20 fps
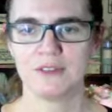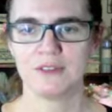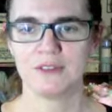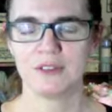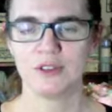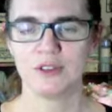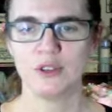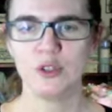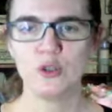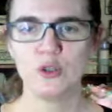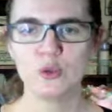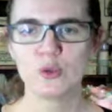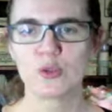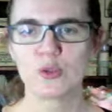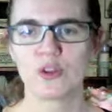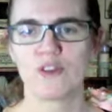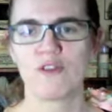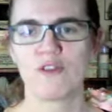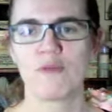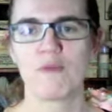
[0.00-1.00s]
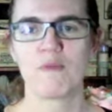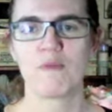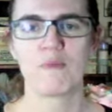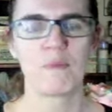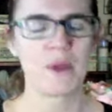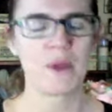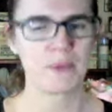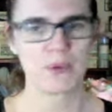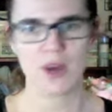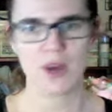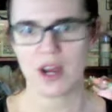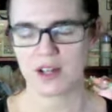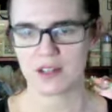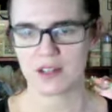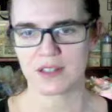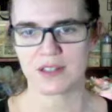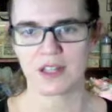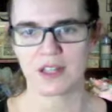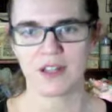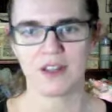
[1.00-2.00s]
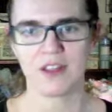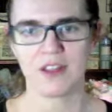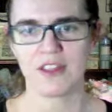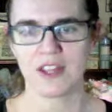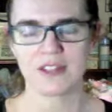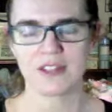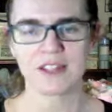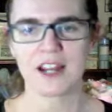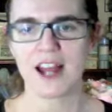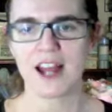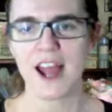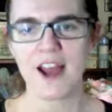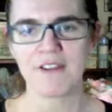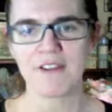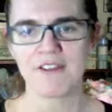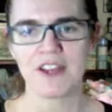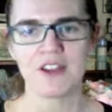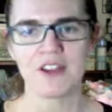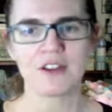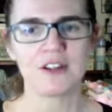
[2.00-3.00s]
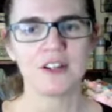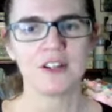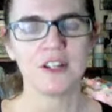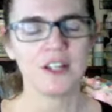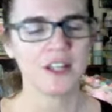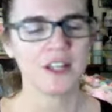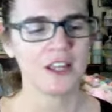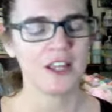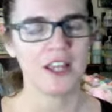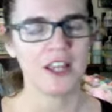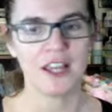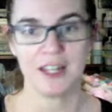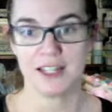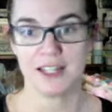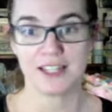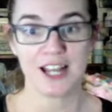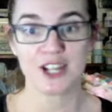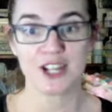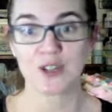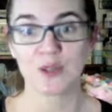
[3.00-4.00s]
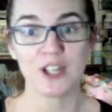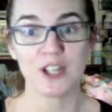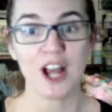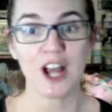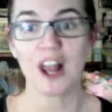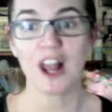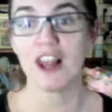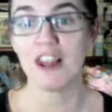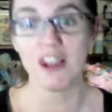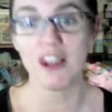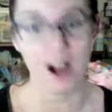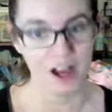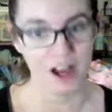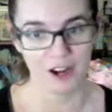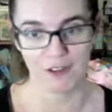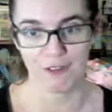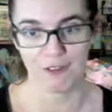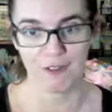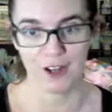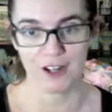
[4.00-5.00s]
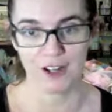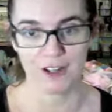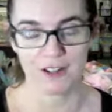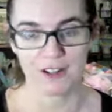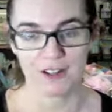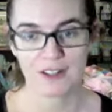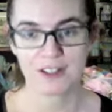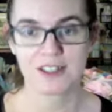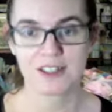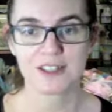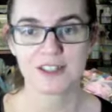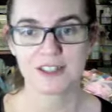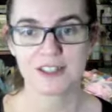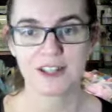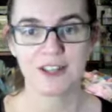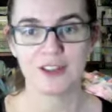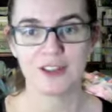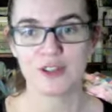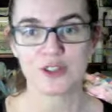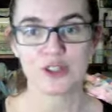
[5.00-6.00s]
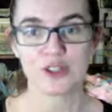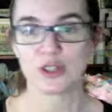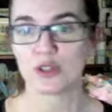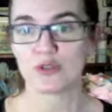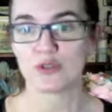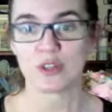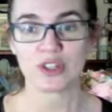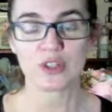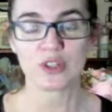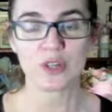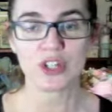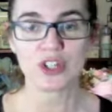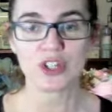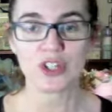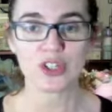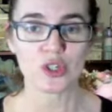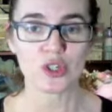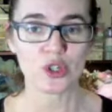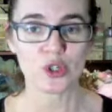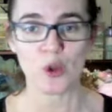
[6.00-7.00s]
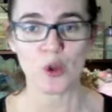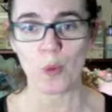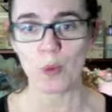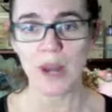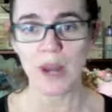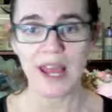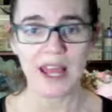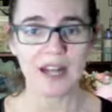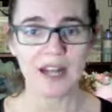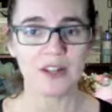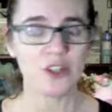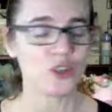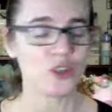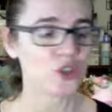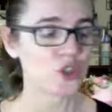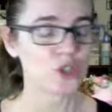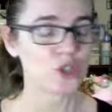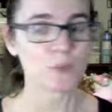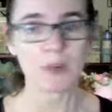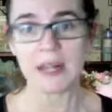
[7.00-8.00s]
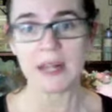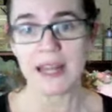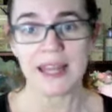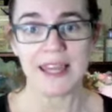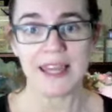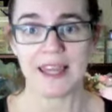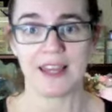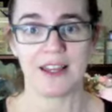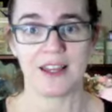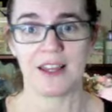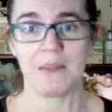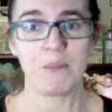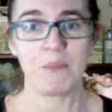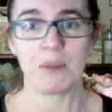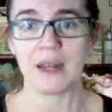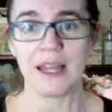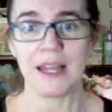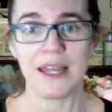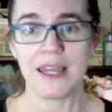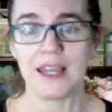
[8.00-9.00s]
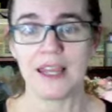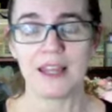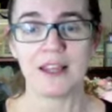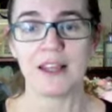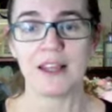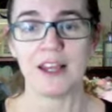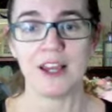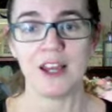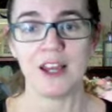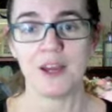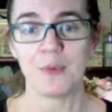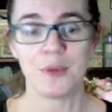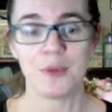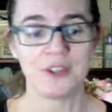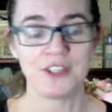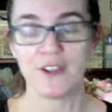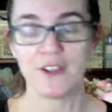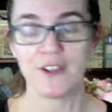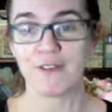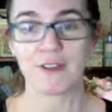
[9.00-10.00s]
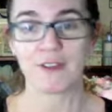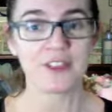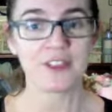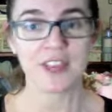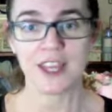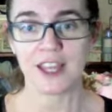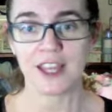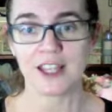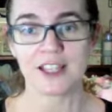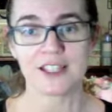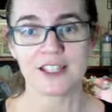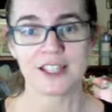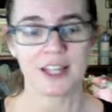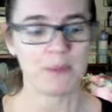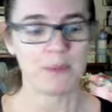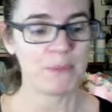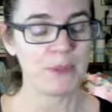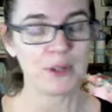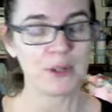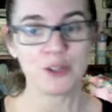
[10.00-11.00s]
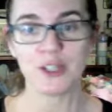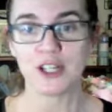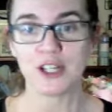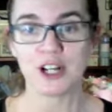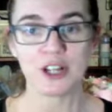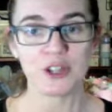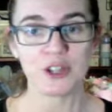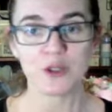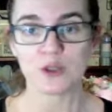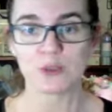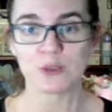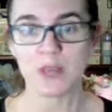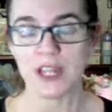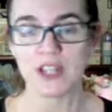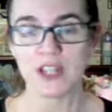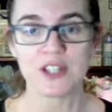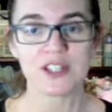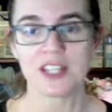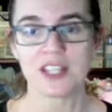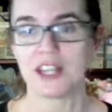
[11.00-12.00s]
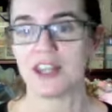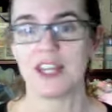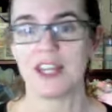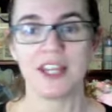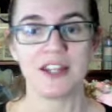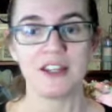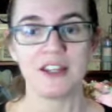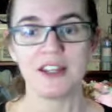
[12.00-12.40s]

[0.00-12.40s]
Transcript: use of my products and the things that I have here. And it's actually a lot of fun because there's no restrictions, there's no plan. You're just playing with different things and building on those pages, and then